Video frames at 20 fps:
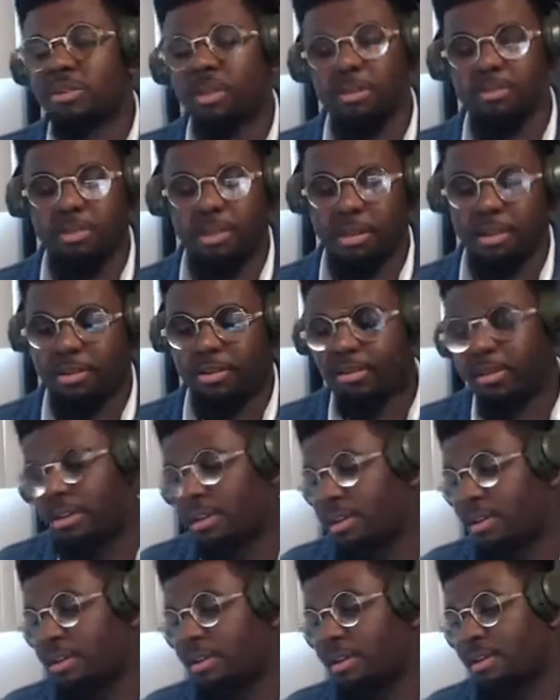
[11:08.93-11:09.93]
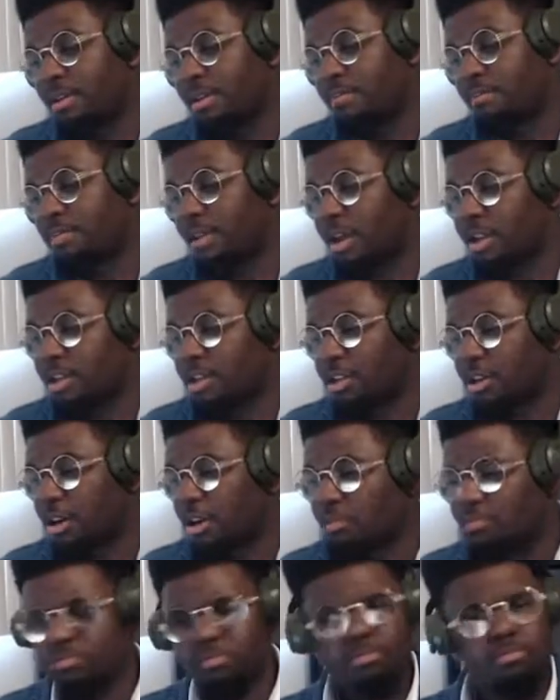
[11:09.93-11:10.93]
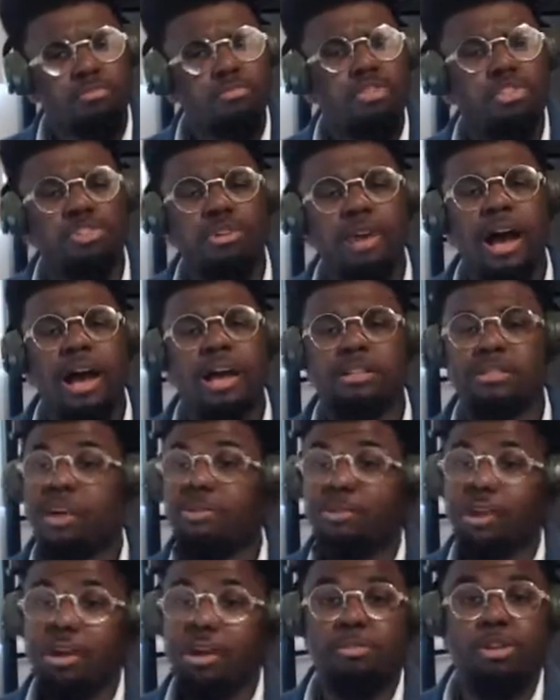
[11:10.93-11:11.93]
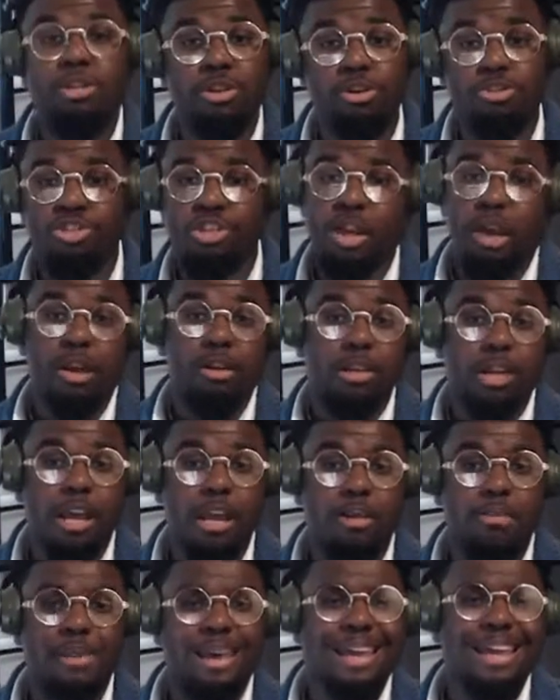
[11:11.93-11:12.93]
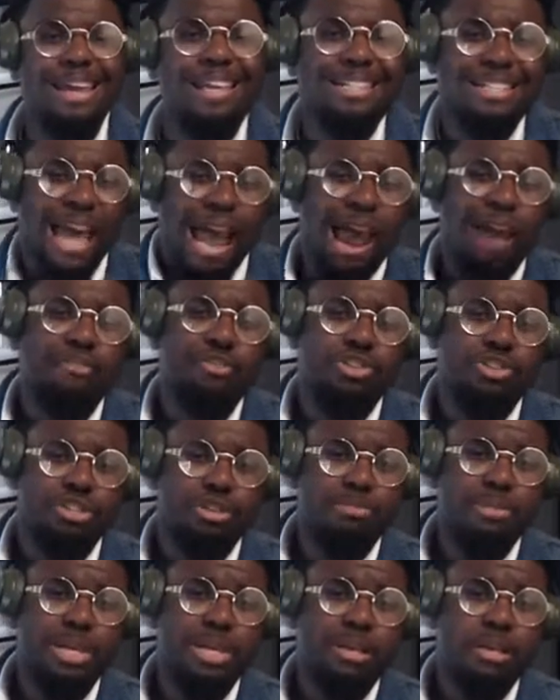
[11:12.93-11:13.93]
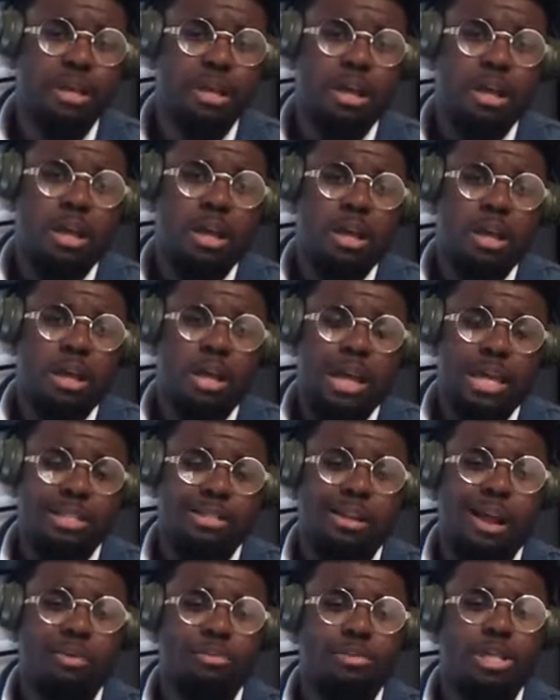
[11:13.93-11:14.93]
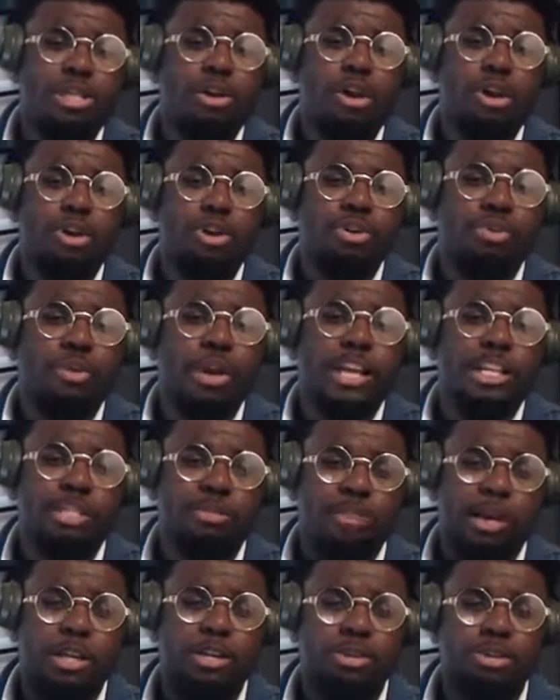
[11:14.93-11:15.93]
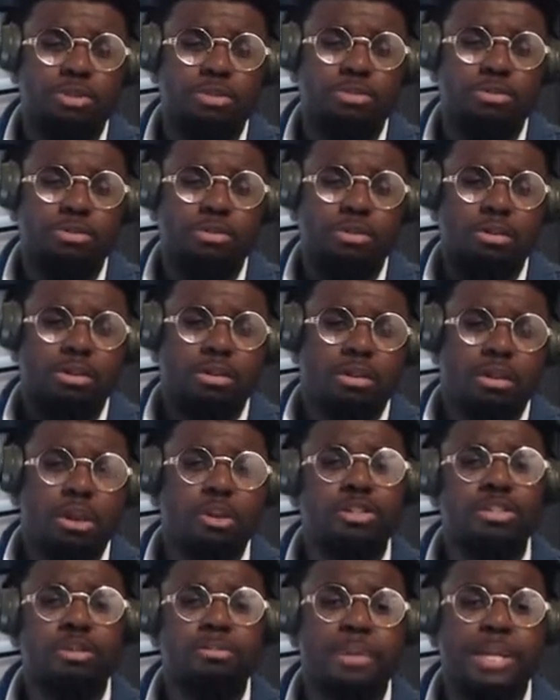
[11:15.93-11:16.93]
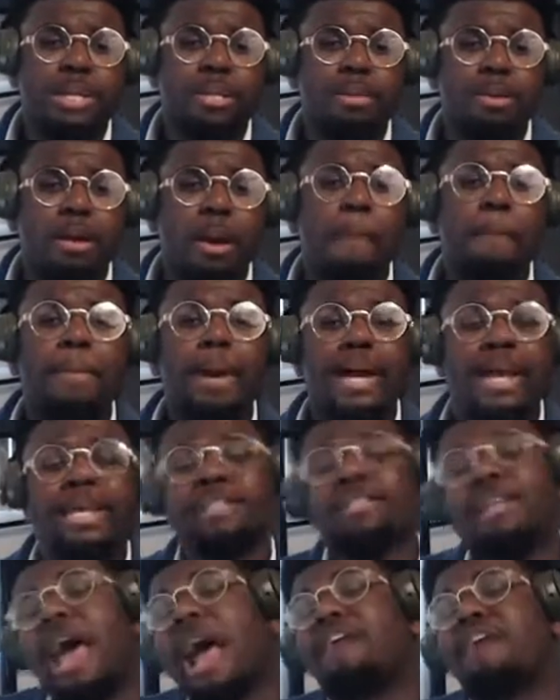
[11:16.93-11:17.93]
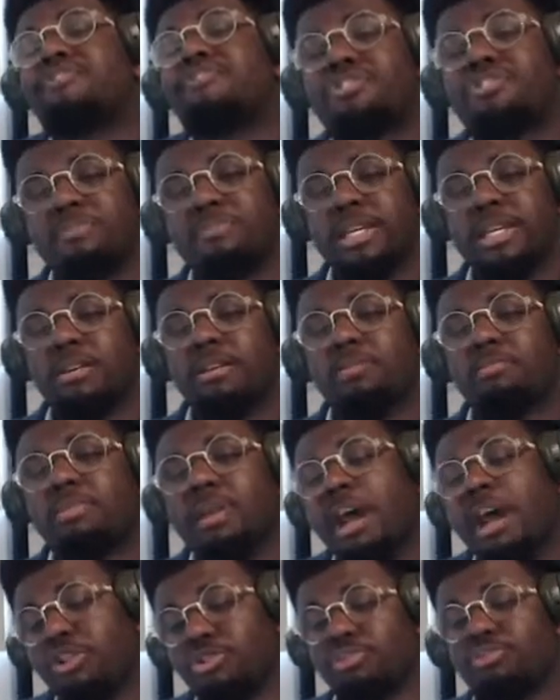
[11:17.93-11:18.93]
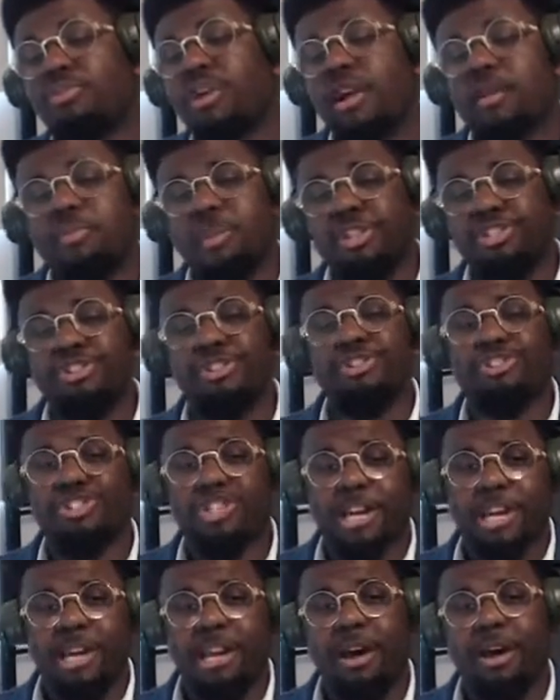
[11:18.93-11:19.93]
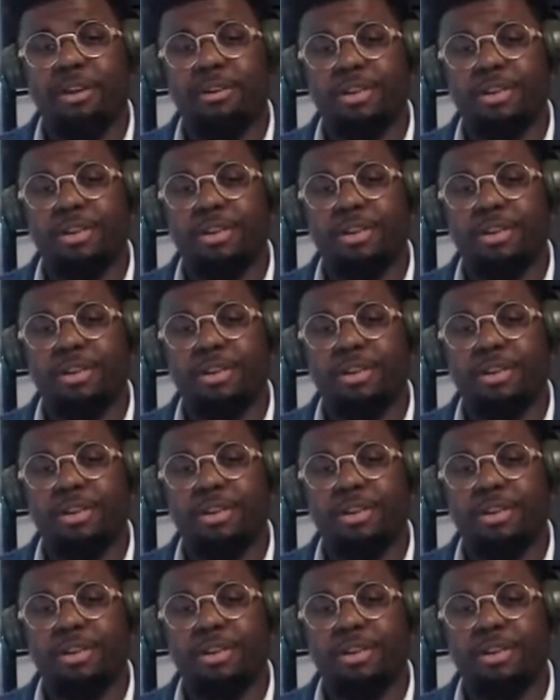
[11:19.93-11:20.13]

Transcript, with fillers: thing. But you know, you guys, I recommend you go check out the anime. It's average to me. It's not really on a grand spectacle to me, but it's average to me. But I do recommend you go check it out.